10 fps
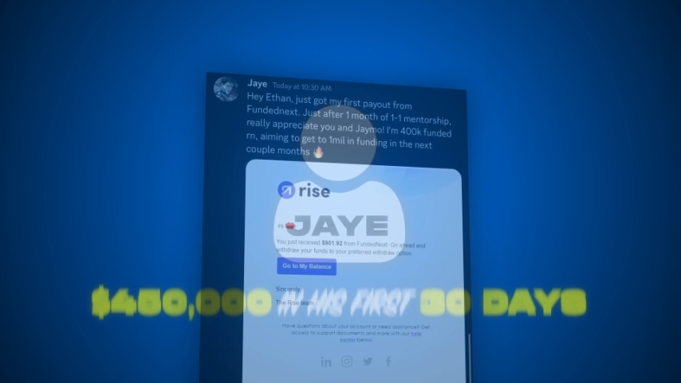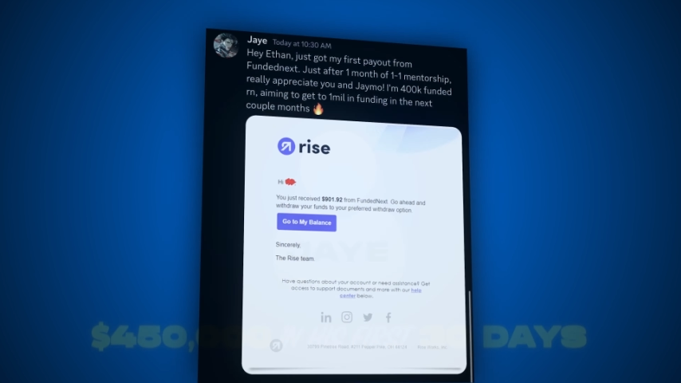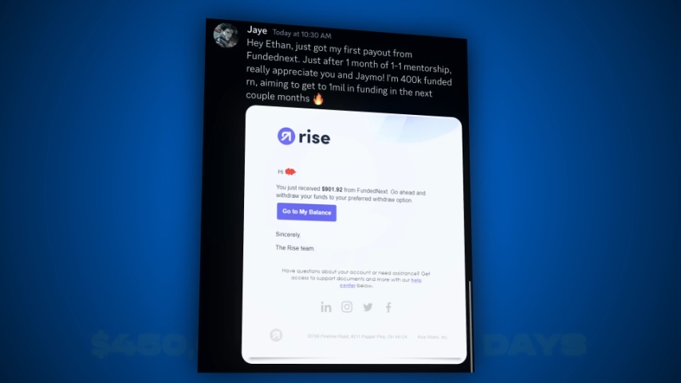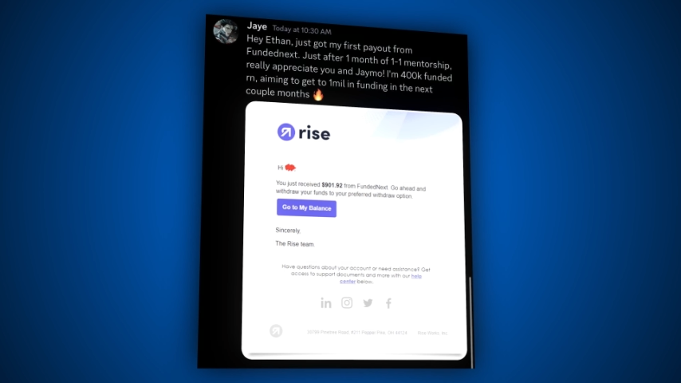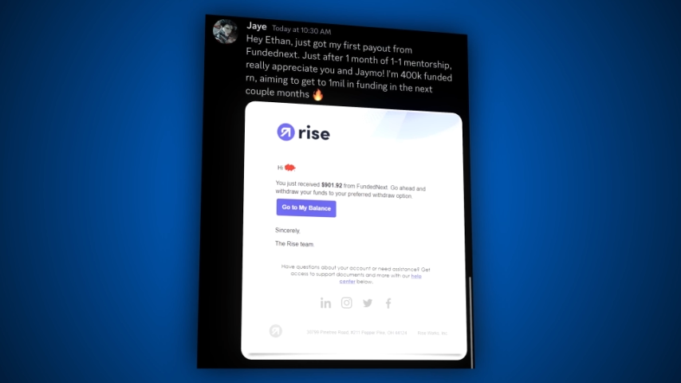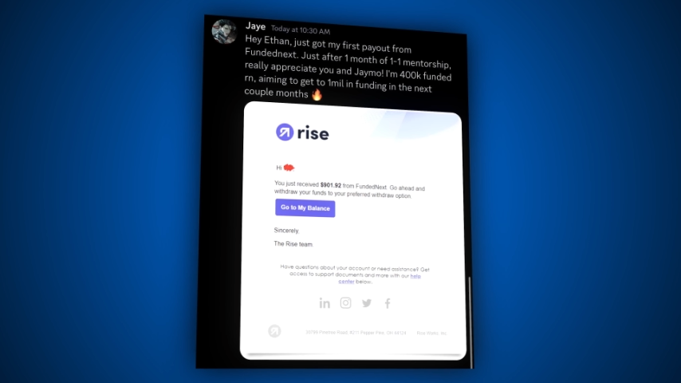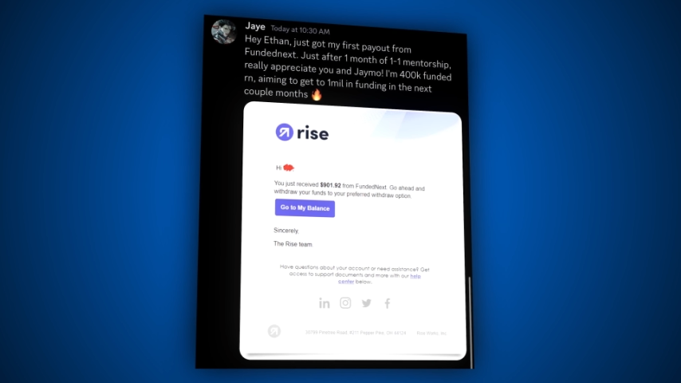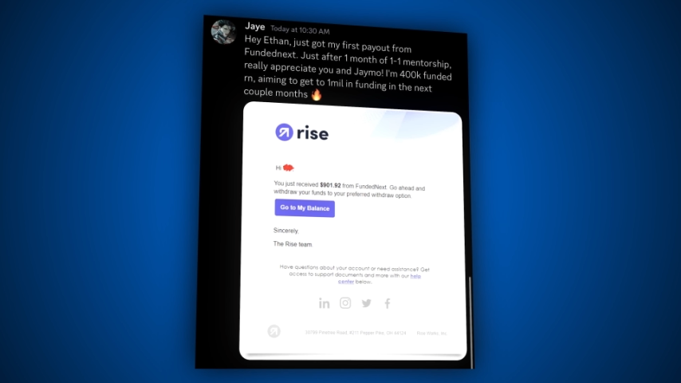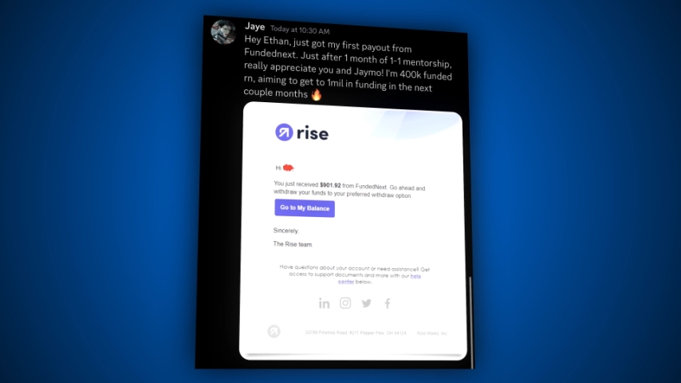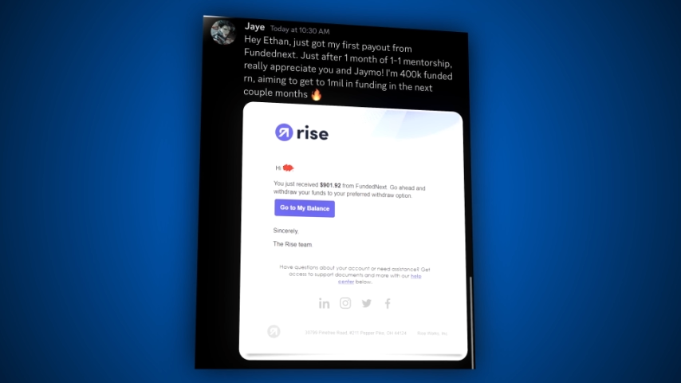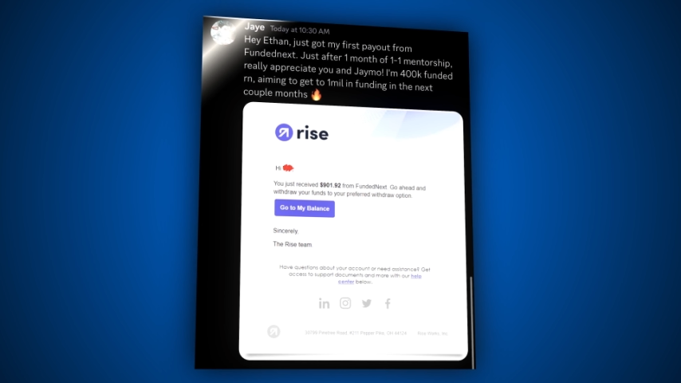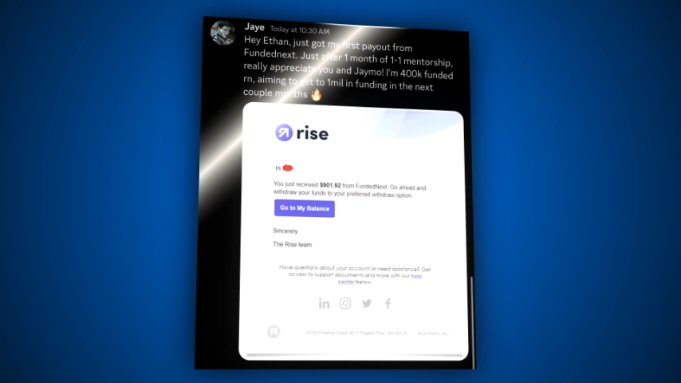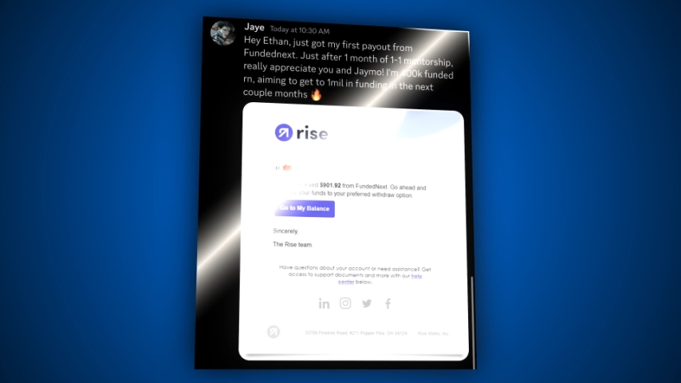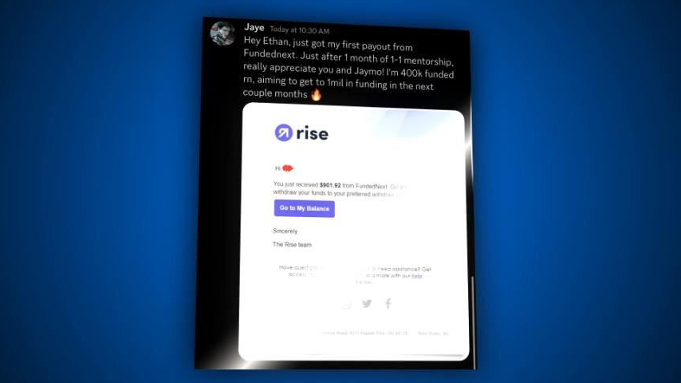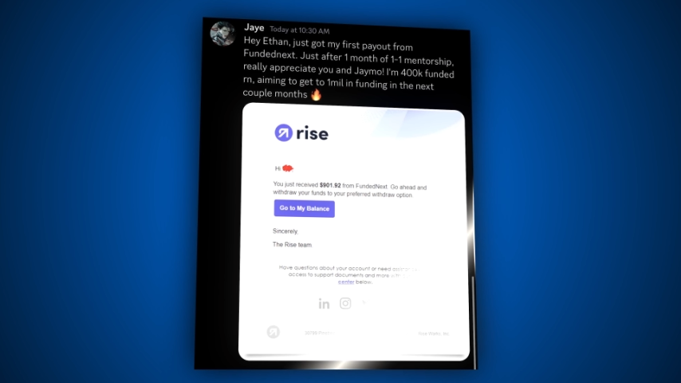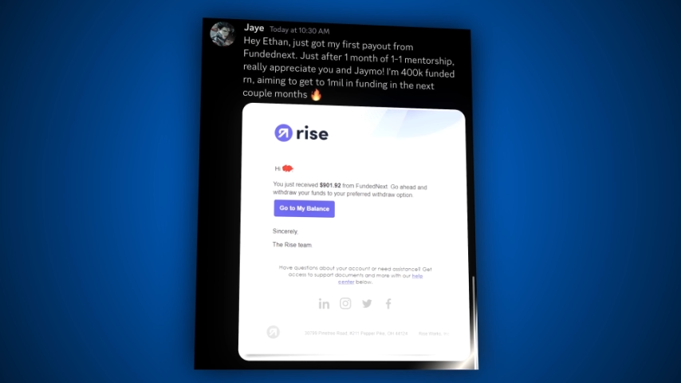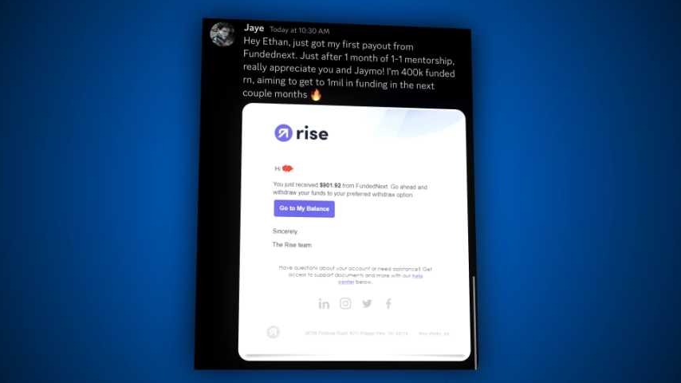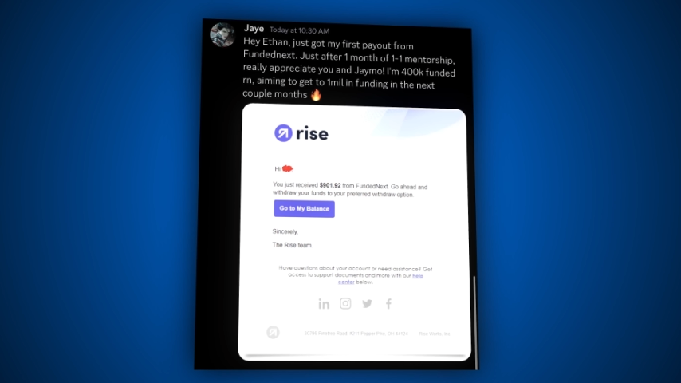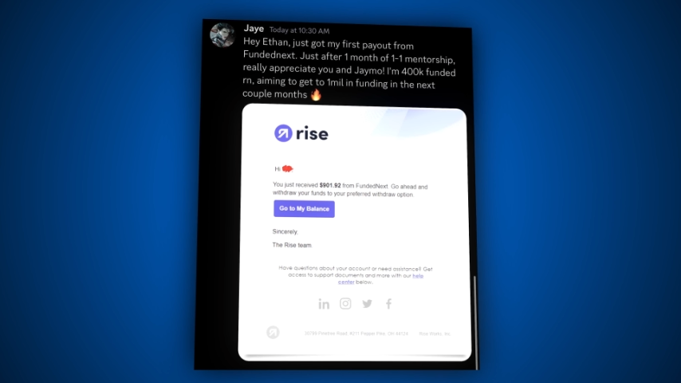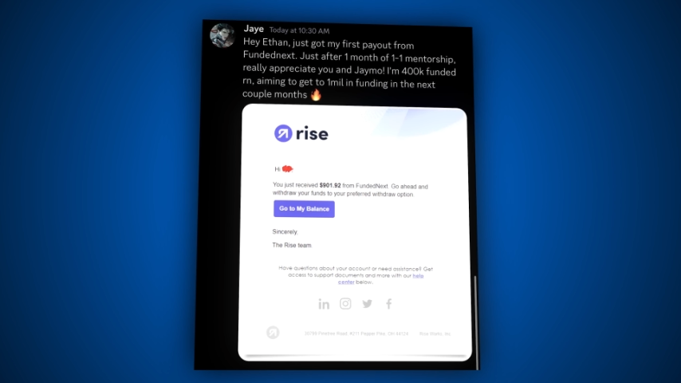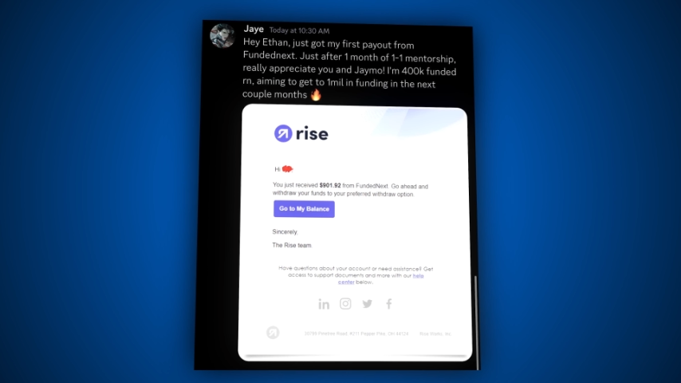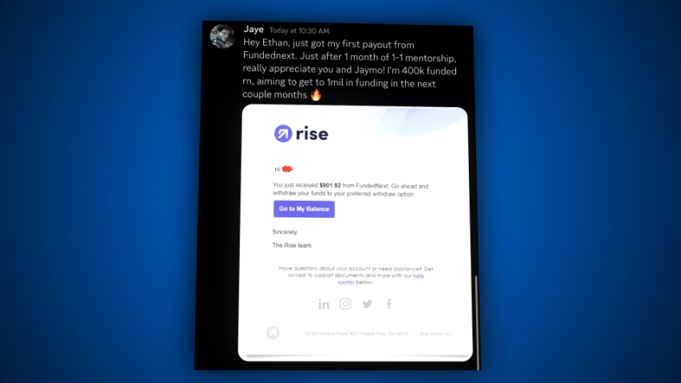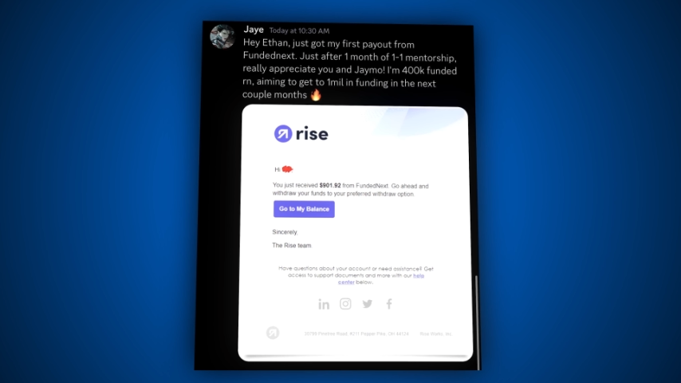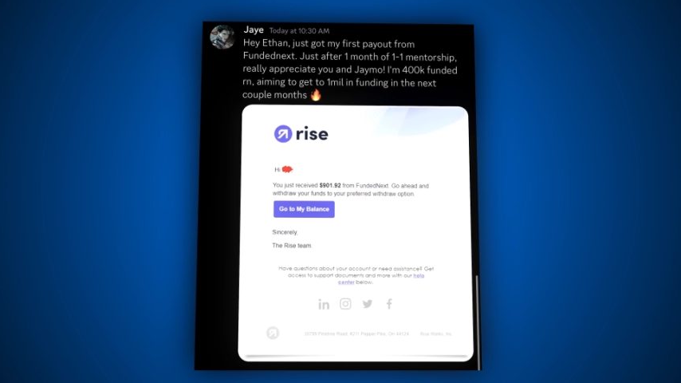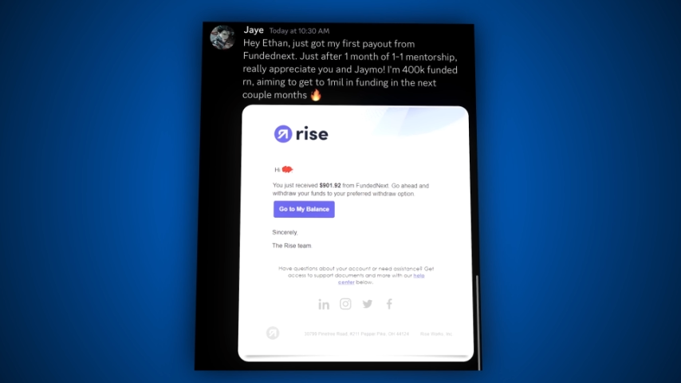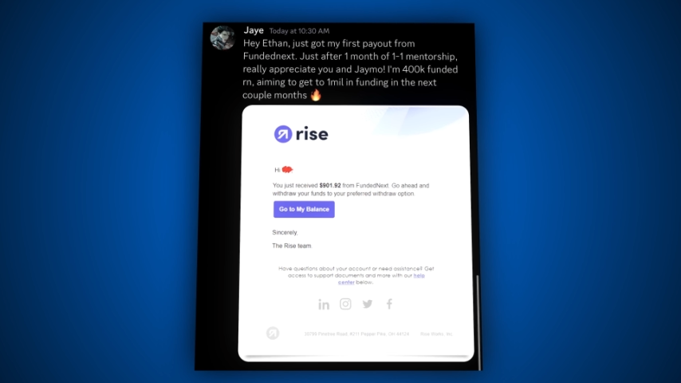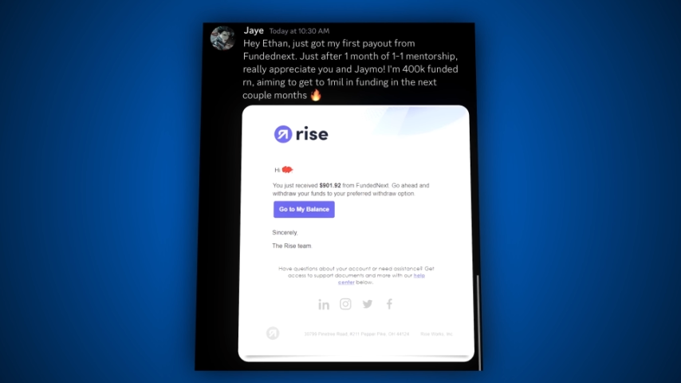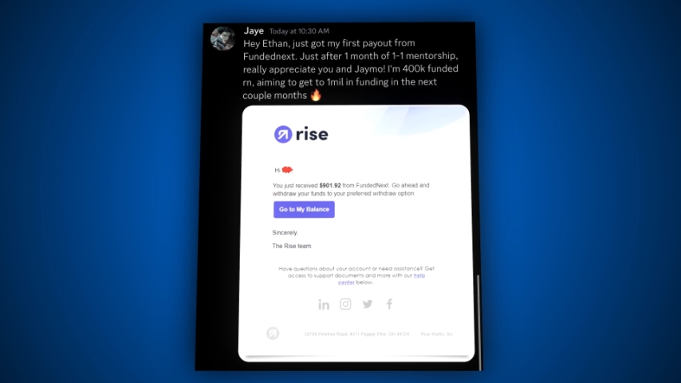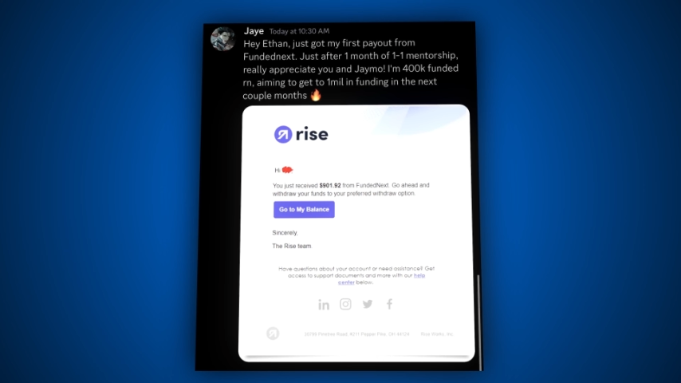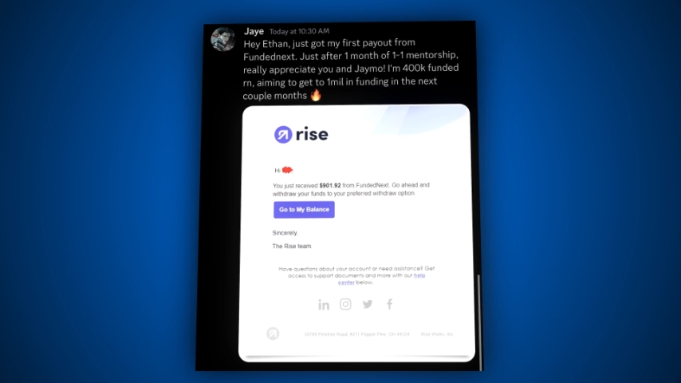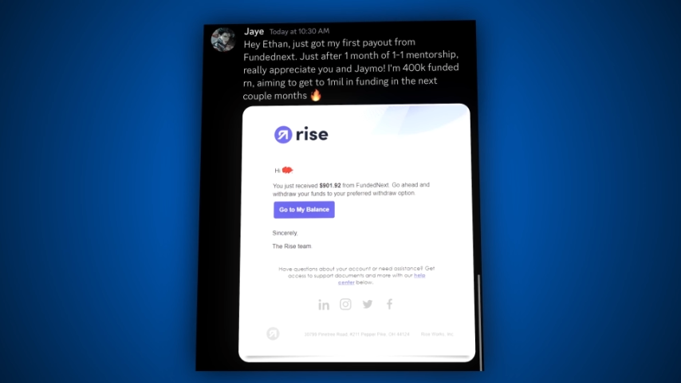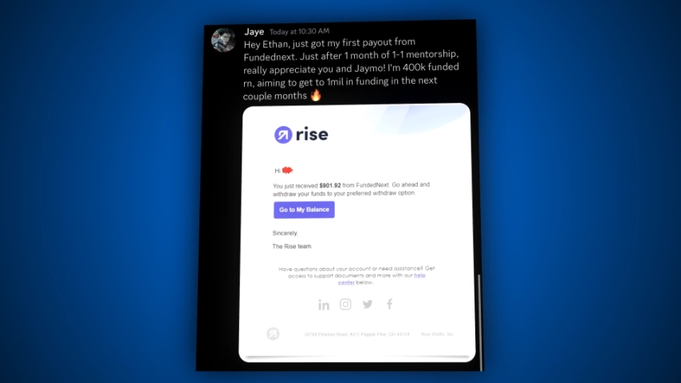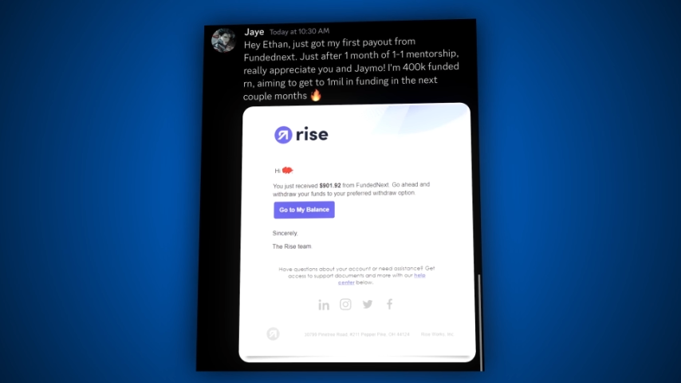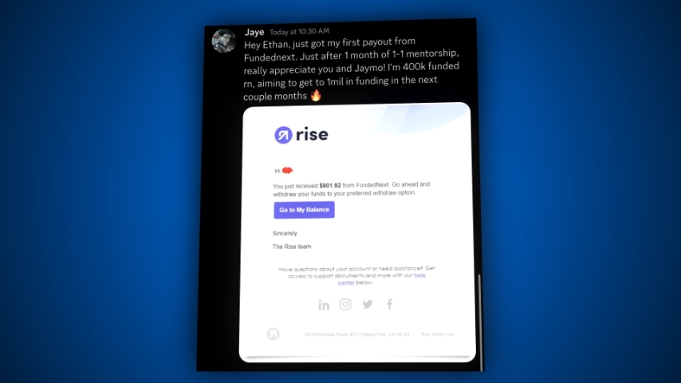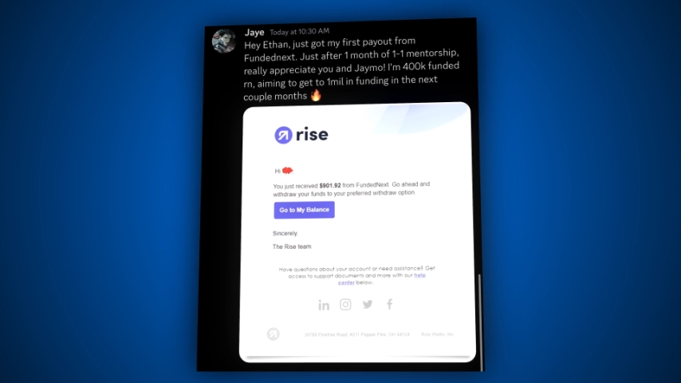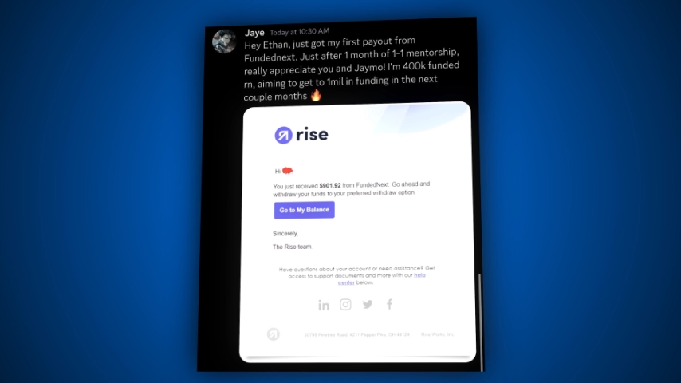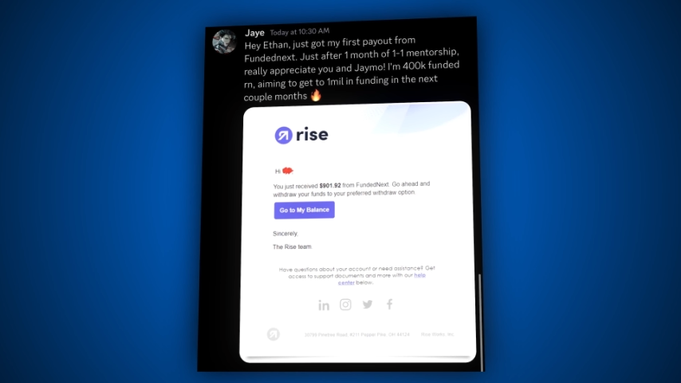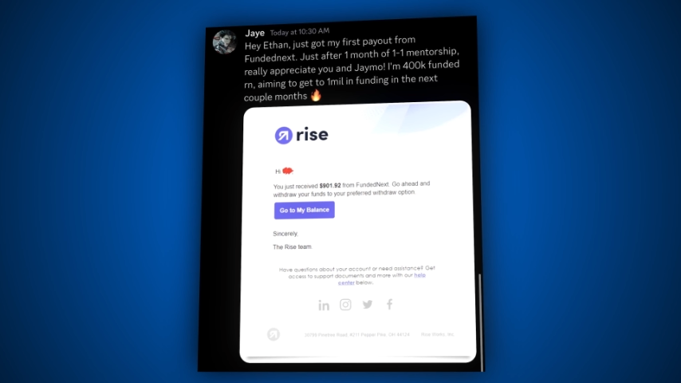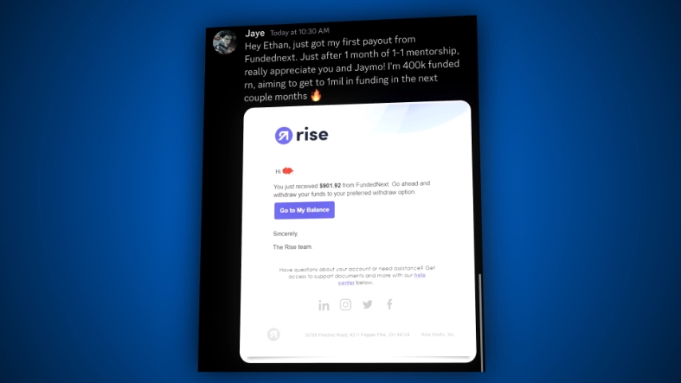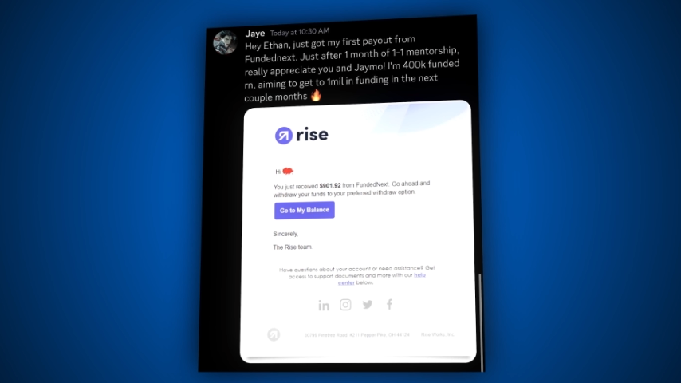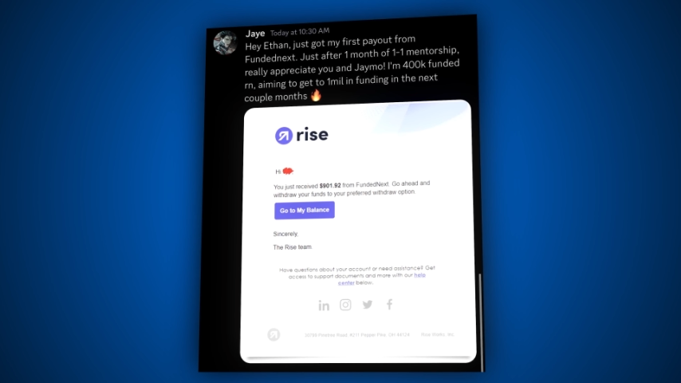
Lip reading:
[unreadable: no face in view]